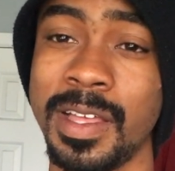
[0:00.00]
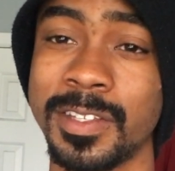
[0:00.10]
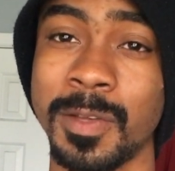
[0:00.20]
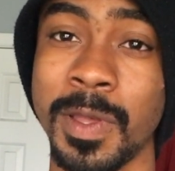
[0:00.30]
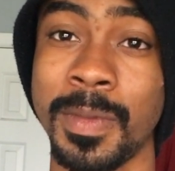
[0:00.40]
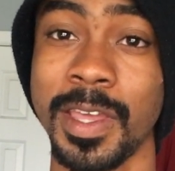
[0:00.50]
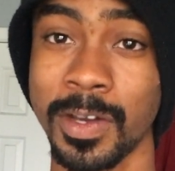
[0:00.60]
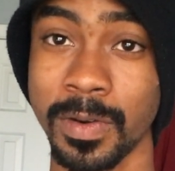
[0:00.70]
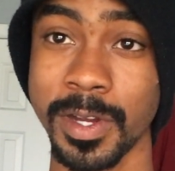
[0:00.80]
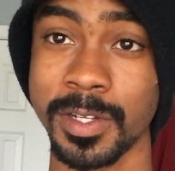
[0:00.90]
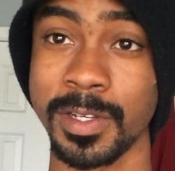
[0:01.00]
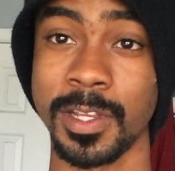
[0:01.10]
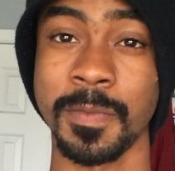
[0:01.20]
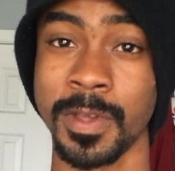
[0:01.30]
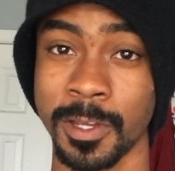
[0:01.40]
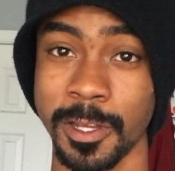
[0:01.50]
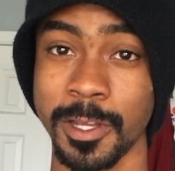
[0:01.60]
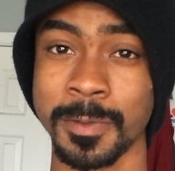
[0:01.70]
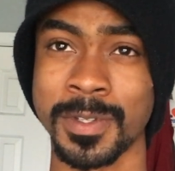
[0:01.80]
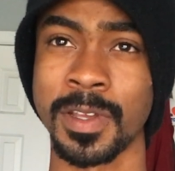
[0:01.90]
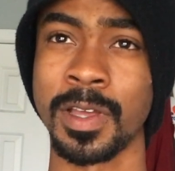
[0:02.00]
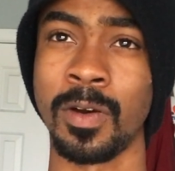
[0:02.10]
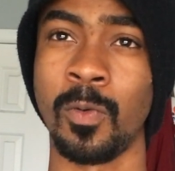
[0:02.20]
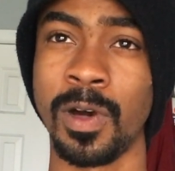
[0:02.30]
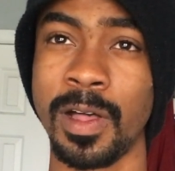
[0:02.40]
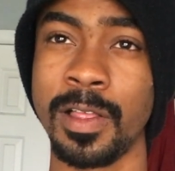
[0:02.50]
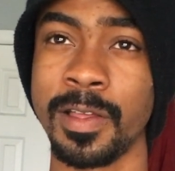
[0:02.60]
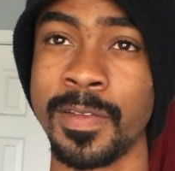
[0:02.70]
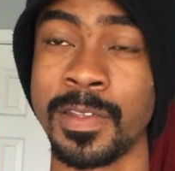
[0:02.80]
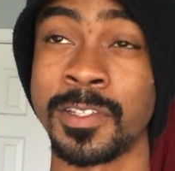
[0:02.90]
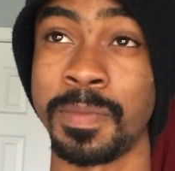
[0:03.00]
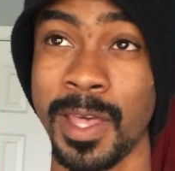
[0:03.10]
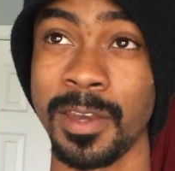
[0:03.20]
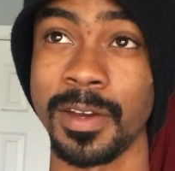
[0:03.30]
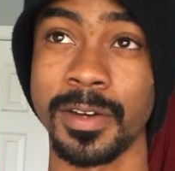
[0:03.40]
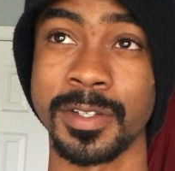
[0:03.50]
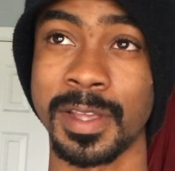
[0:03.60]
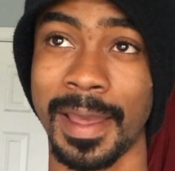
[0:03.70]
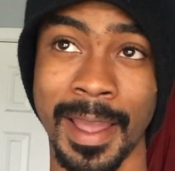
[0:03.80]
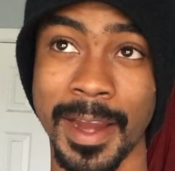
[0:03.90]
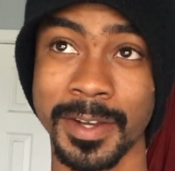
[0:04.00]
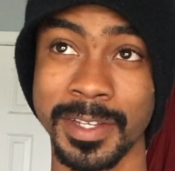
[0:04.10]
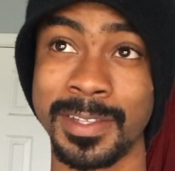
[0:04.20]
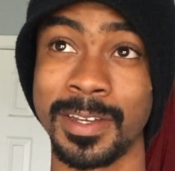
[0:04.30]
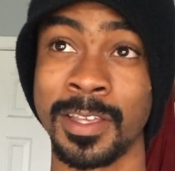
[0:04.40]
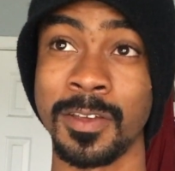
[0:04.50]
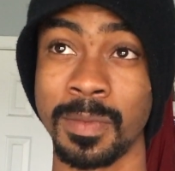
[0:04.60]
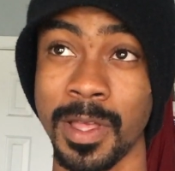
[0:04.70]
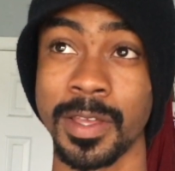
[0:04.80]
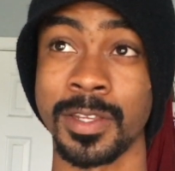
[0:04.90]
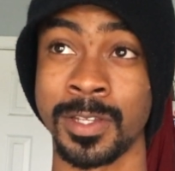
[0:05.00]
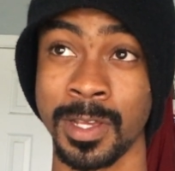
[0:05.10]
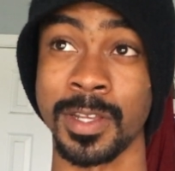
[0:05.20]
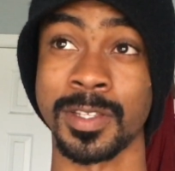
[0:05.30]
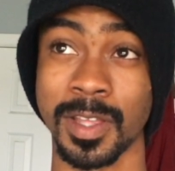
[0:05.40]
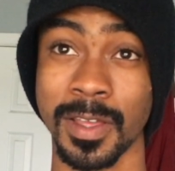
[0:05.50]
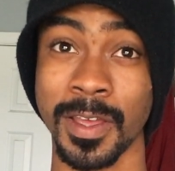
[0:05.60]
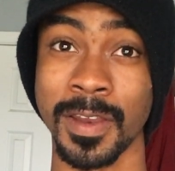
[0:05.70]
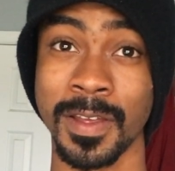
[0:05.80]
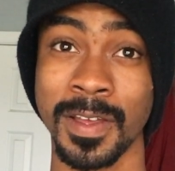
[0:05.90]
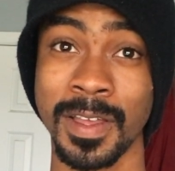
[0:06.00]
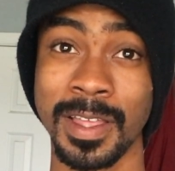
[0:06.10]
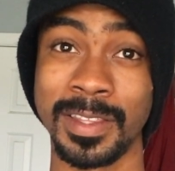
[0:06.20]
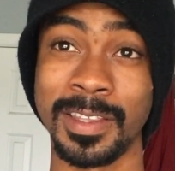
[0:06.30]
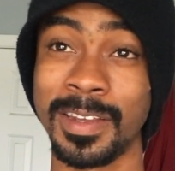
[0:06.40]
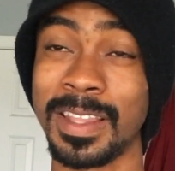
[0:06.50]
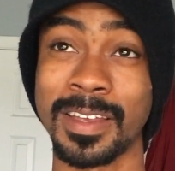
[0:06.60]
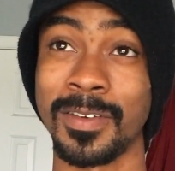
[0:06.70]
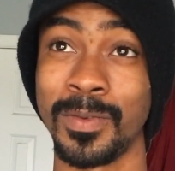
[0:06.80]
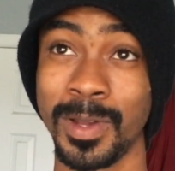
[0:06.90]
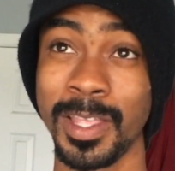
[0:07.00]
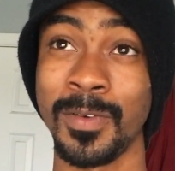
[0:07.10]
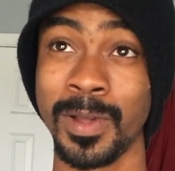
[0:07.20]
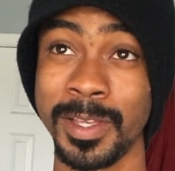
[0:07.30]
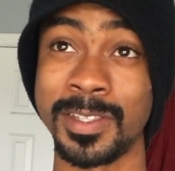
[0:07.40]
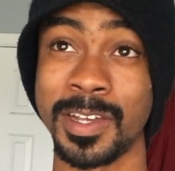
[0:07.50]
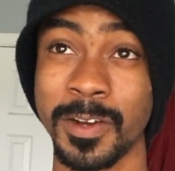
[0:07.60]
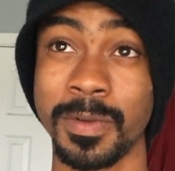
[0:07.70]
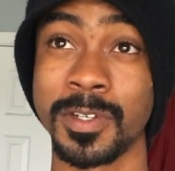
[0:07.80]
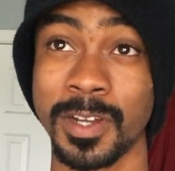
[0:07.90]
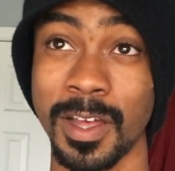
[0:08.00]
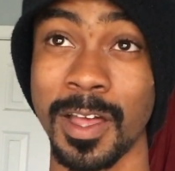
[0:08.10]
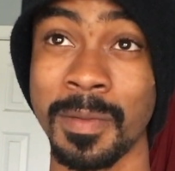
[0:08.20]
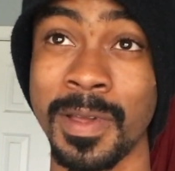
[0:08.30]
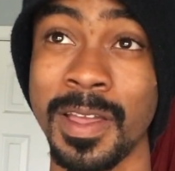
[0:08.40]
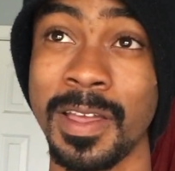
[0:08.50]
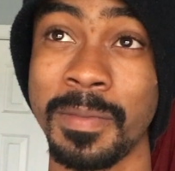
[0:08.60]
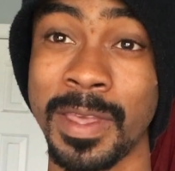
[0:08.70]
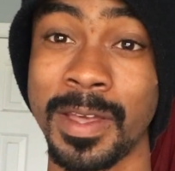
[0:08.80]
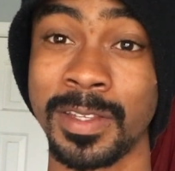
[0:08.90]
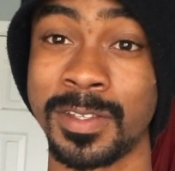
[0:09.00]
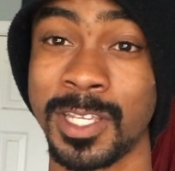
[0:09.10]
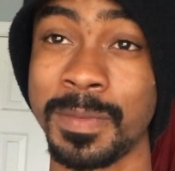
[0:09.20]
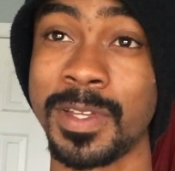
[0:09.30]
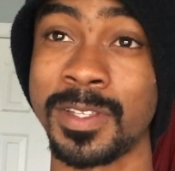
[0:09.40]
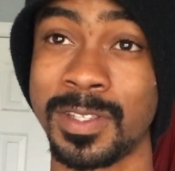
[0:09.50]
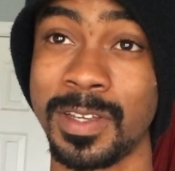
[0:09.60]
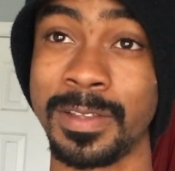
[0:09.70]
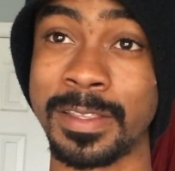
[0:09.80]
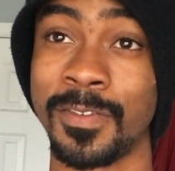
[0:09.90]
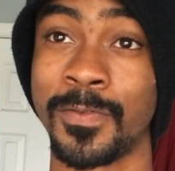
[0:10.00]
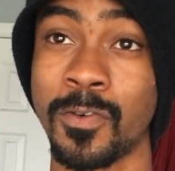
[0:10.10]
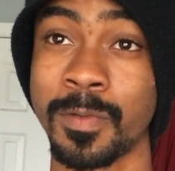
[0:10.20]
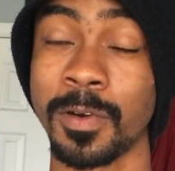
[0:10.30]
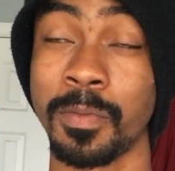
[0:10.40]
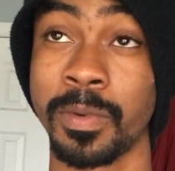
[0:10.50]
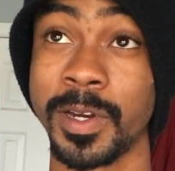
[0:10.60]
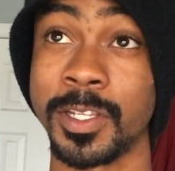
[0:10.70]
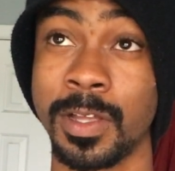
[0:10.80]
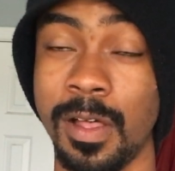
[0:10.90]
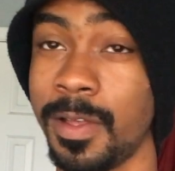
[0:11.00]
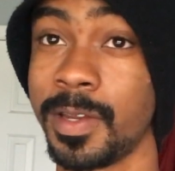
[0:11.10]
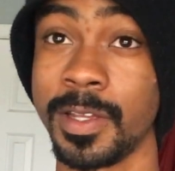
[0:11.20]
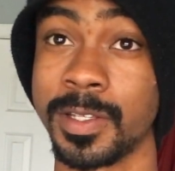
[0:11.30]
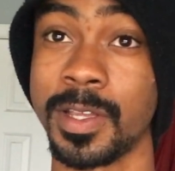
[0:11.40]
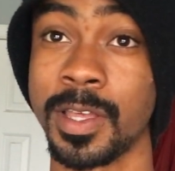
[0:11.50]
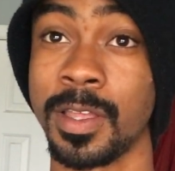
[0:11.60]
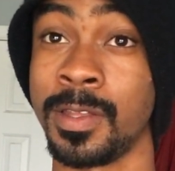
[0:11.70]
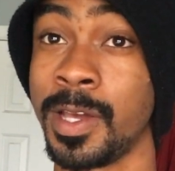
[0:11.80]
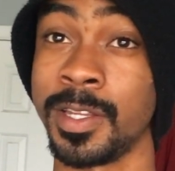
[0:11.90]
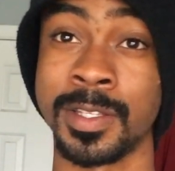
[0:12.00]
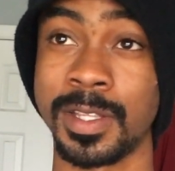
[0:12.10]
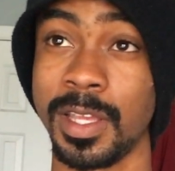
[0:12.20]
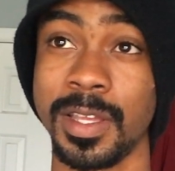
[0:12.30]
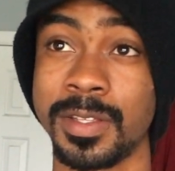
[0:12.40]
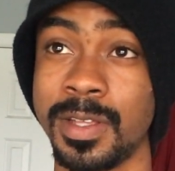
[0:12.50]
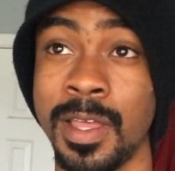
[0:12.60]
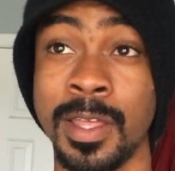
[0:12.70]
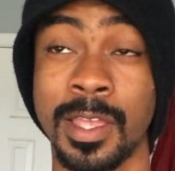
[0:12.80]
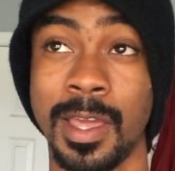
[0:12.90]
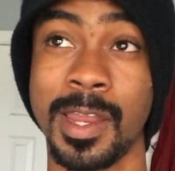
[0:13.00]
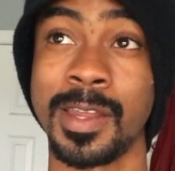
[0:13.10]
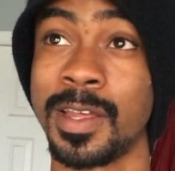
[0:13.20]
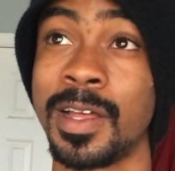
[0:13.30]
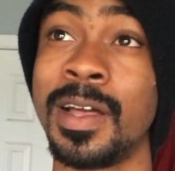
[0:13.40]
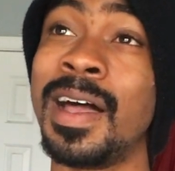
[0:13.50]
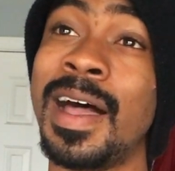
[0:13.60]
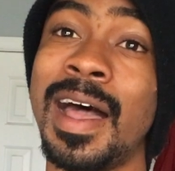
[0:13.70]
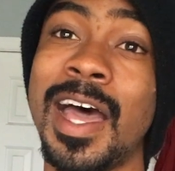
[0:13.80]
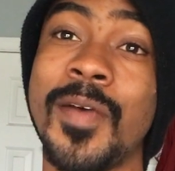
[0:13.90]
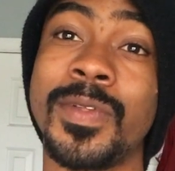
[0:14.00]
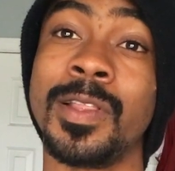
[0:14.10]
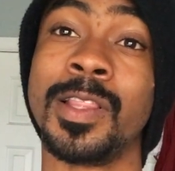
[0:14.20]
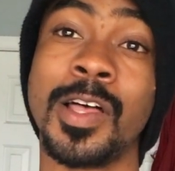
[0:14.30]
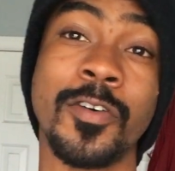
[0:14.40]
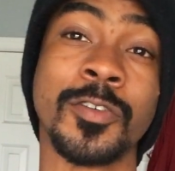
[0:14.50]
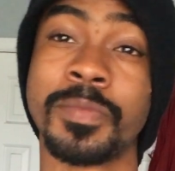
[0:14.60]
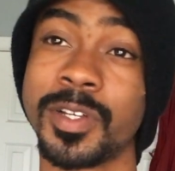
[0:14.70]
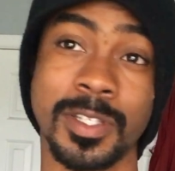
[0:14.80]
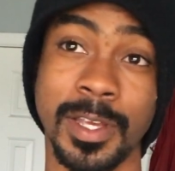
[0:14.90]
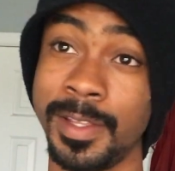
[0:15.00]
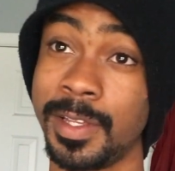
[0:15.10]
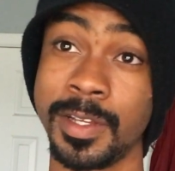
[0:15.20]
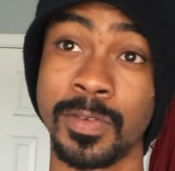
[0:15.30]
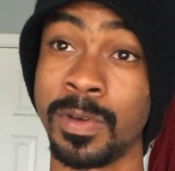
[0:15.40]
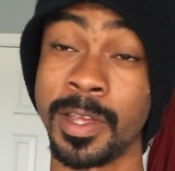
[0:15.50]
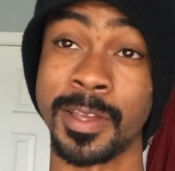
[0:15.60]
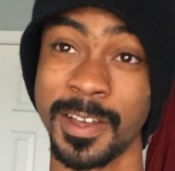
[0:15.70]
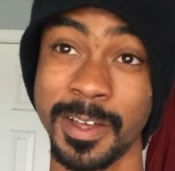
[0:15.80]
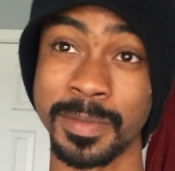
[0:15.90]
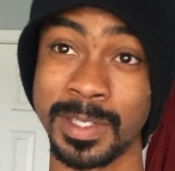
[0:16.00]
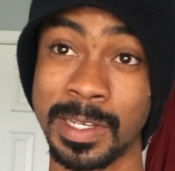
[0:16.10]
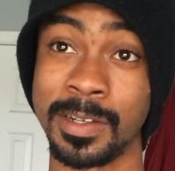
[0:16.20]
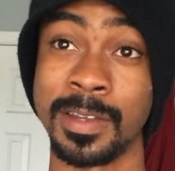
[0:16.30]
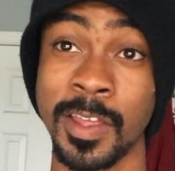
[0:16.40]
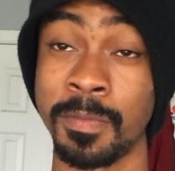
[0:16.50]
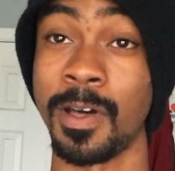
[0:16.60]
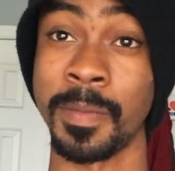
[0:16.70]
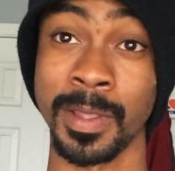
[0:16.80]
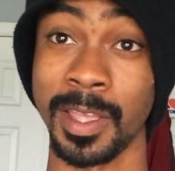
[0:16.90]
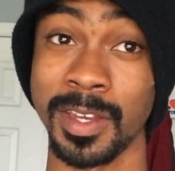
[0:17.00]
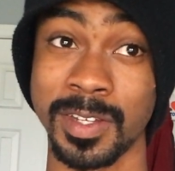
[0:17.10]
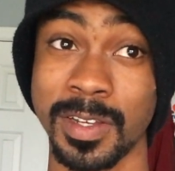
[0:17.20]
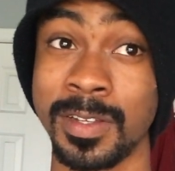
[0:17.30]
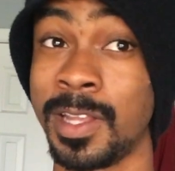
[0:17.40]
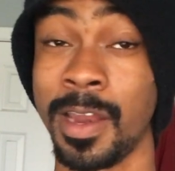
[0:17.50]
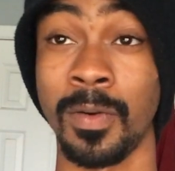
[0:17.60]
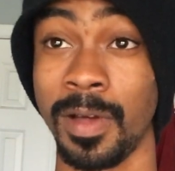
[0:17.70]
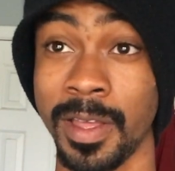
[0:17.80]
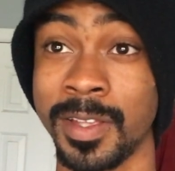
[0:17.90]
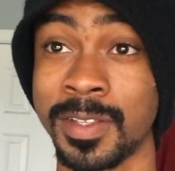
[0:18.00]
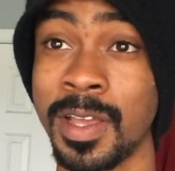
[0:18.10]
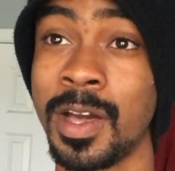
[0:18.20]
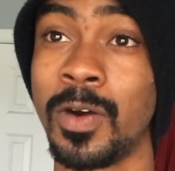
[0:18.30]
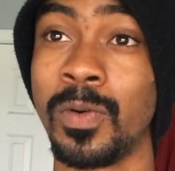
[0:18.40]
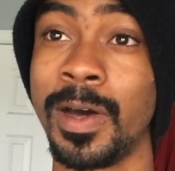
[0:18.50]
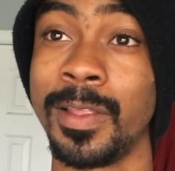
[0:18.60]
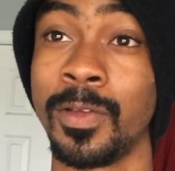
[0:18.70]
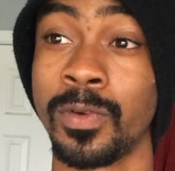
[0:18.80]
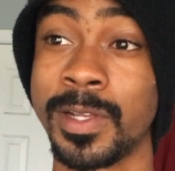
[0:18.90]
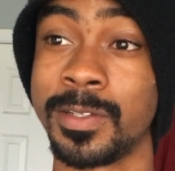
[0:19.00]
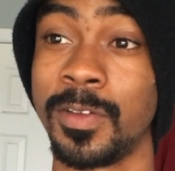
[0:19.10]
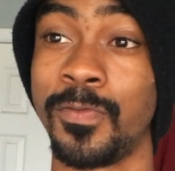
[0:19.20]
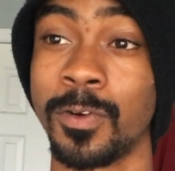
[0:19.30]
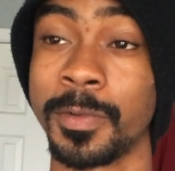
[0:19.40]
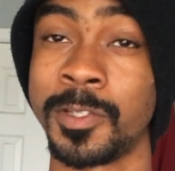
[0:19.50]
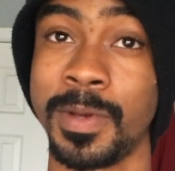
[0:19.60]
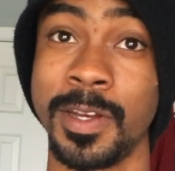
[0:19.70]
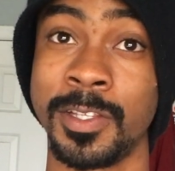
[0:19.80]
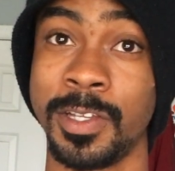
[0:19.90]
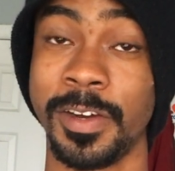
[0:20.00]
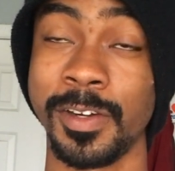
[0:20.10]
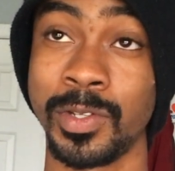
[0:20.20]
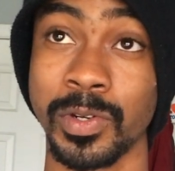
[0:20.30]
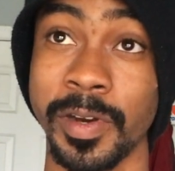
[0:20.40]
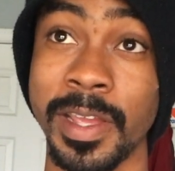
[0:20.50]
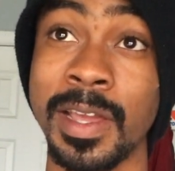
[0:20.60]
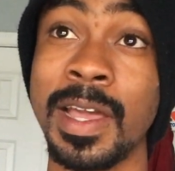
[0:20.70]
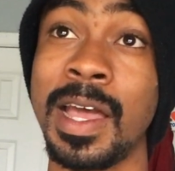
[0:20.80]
So my main question then becomes, well, if the Spaniards actually did a humongous genocide, they did like a really, really terrible job, because it seems as though that the former British colonies like United States and Canada have the lowest percentage when it comes to the native population data-wise, while the rest of the former Spanish territory